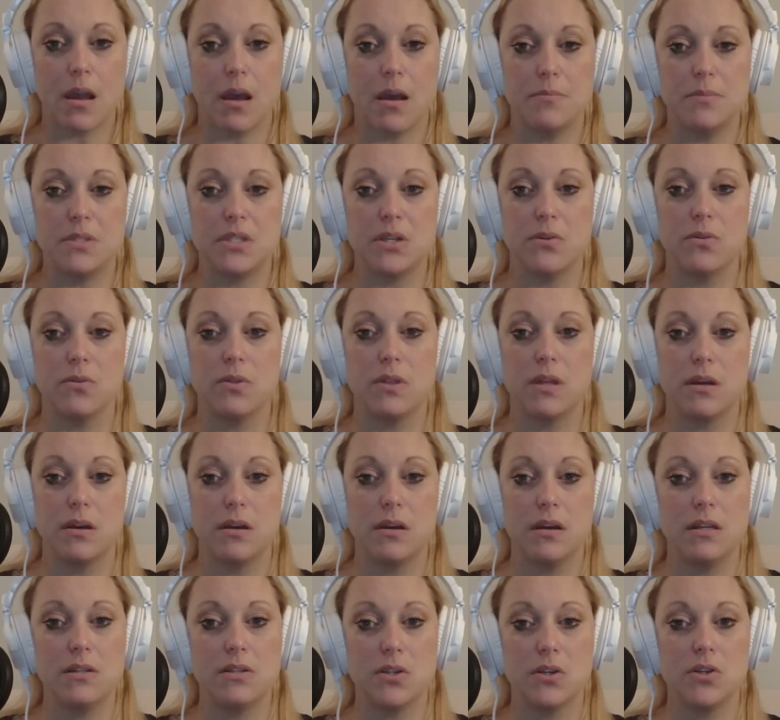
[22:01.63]
So the
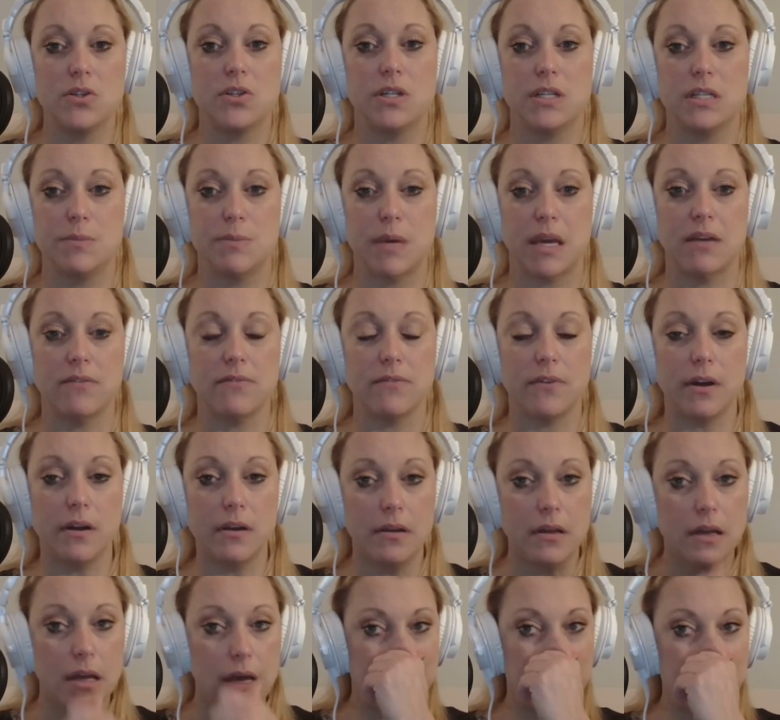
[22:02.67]
insertion is painful.
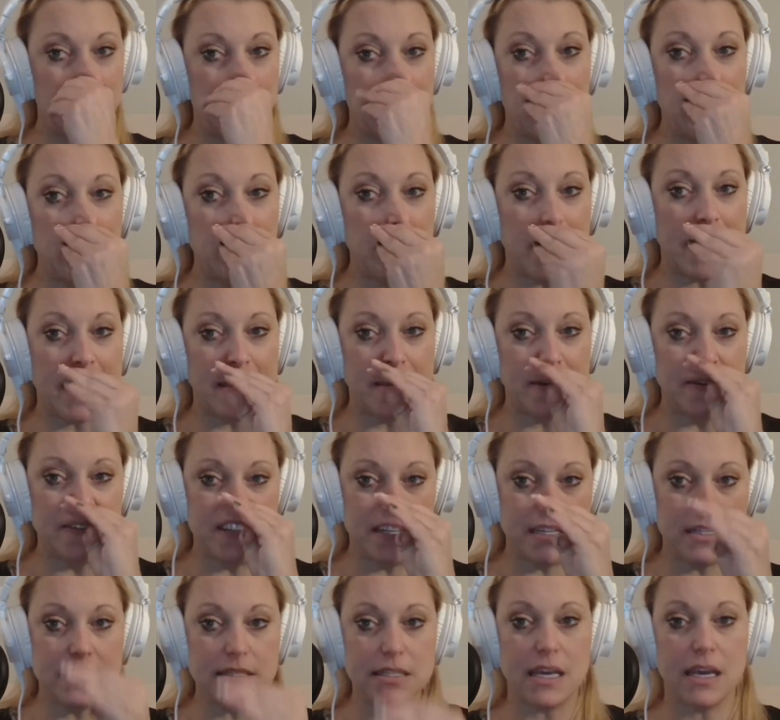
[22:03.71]
Hormonal
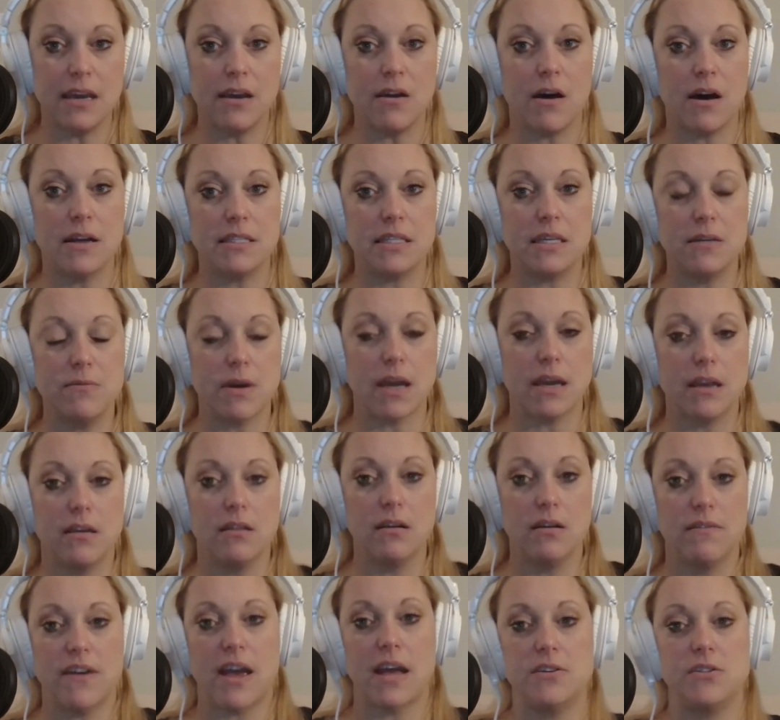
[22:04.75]
IUDs can cause
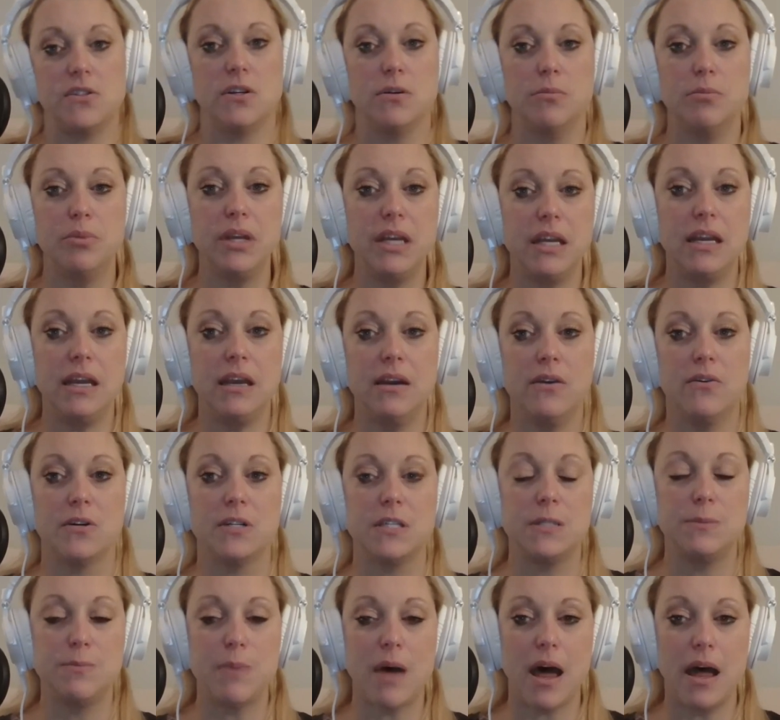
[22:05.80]
irregular vaginal bleeding or
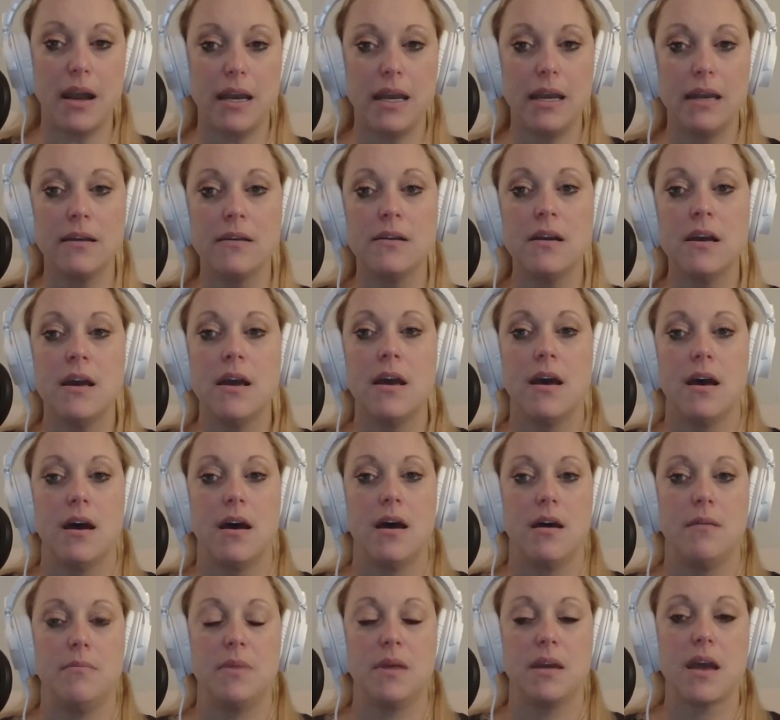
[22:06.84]
spotting.
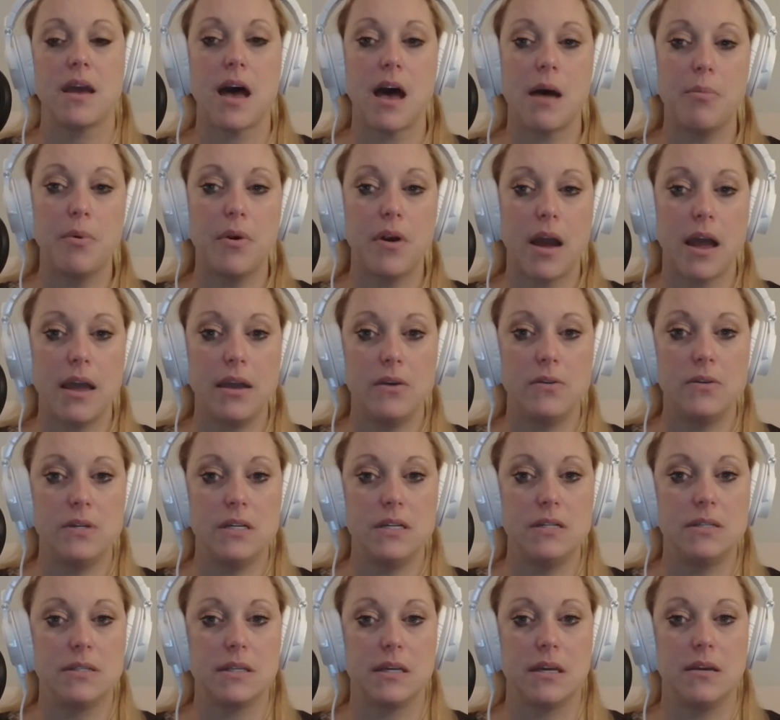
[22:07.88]
The copper
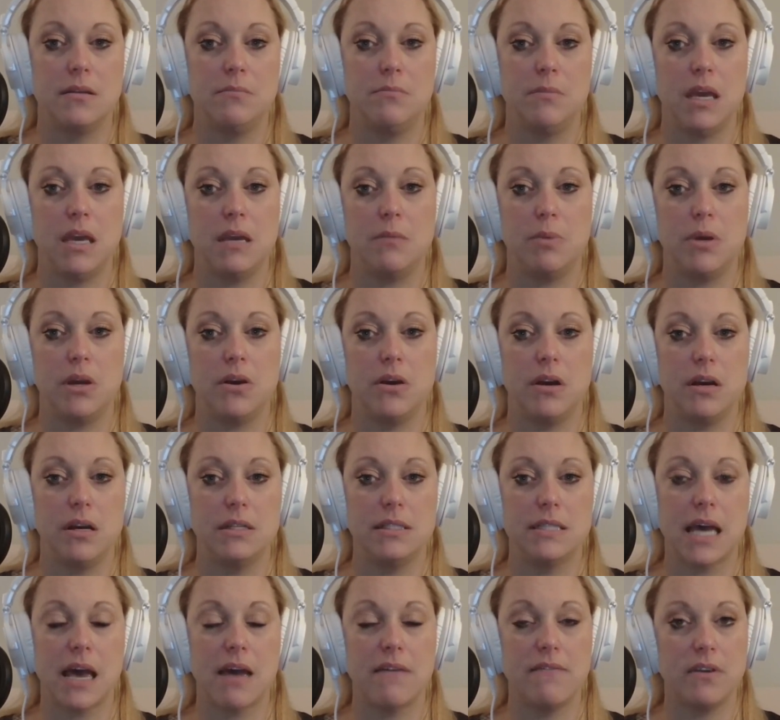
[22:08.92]
IUDs can make
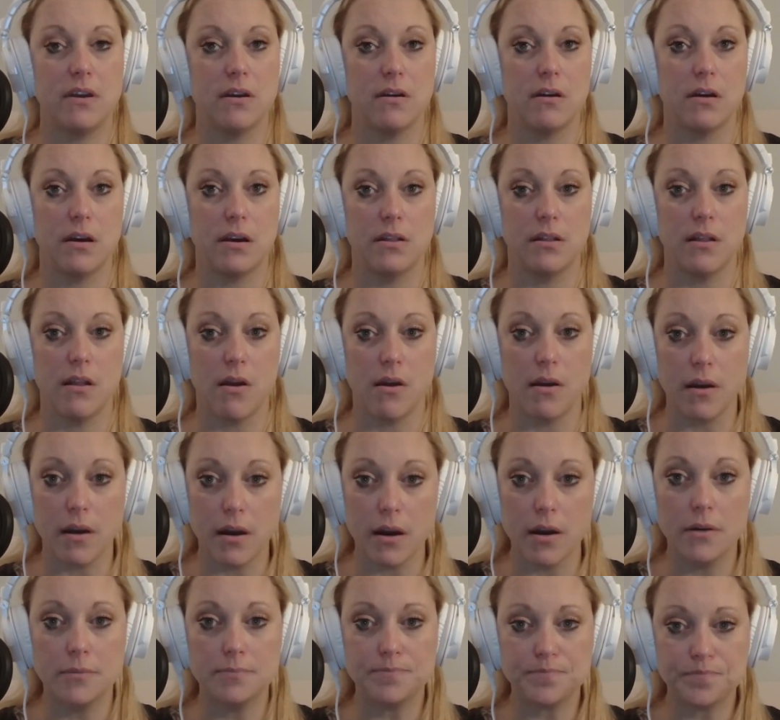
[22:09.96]
periods heavier and
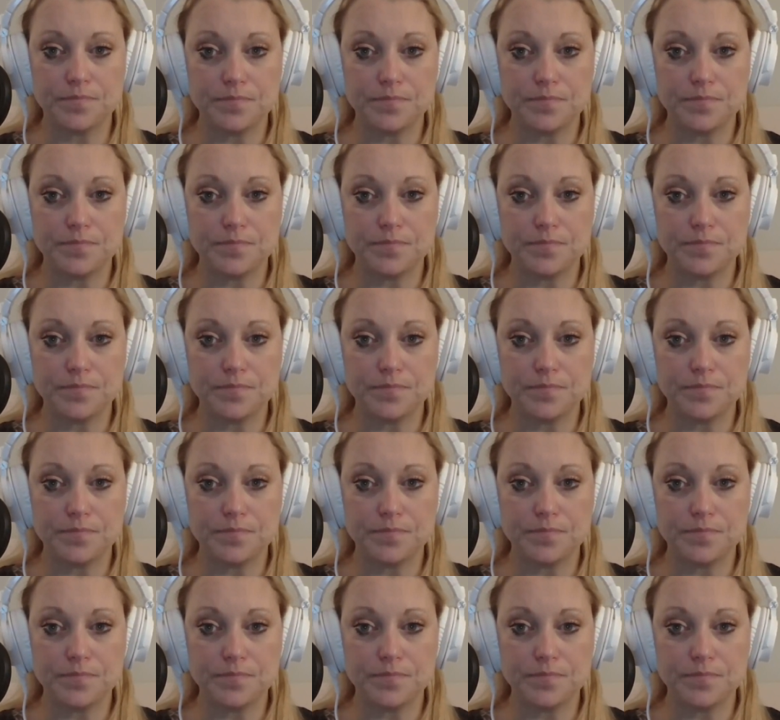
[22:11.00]
longer.